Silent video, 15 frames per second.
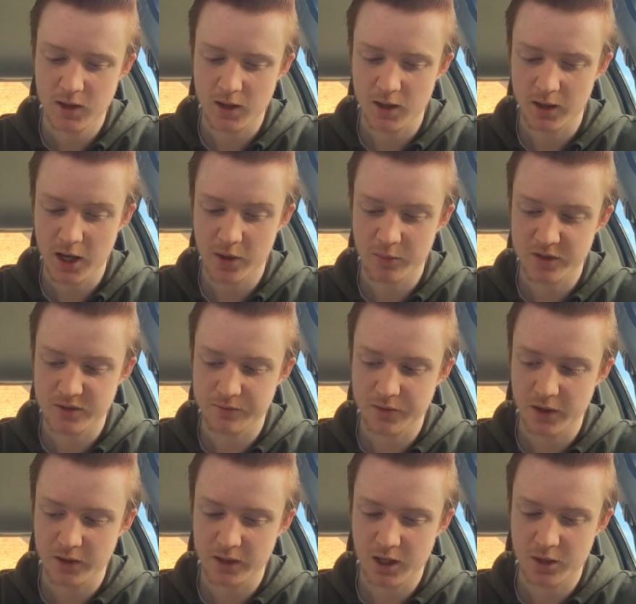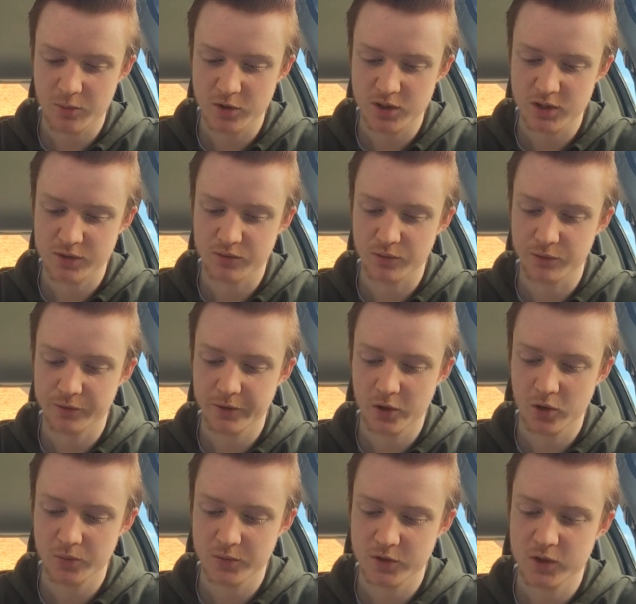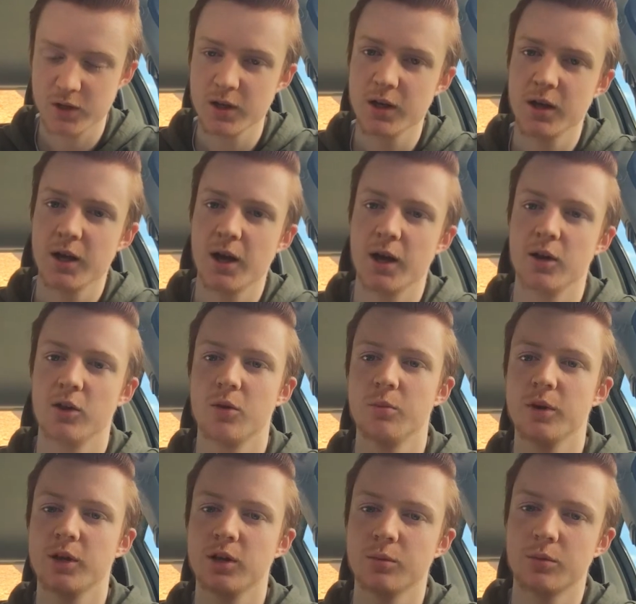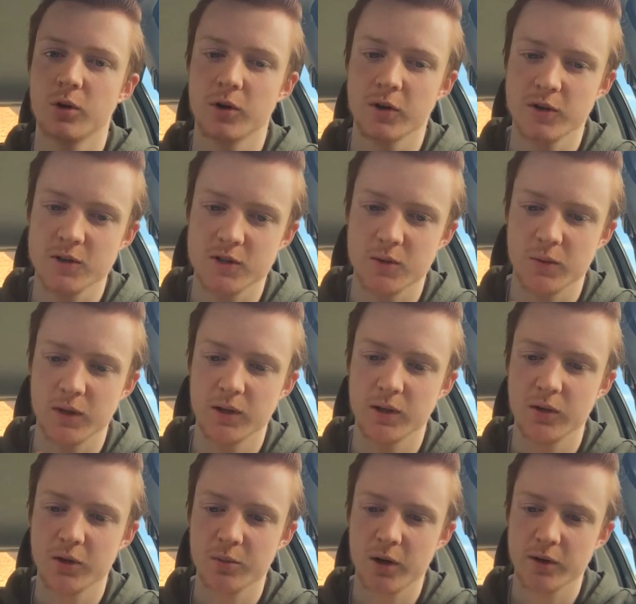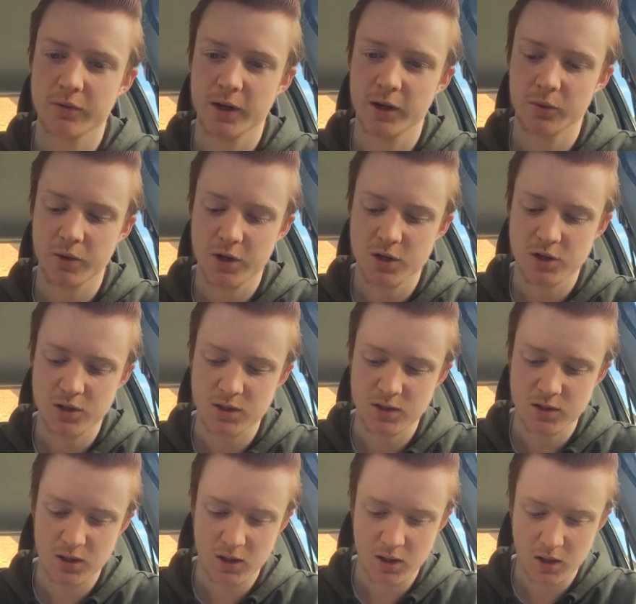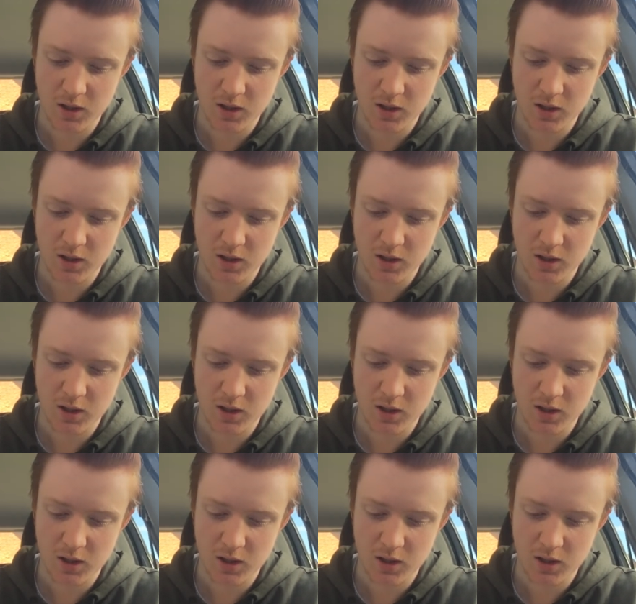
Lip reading: it allowed me to find images from films and other media products to include in my evaluations.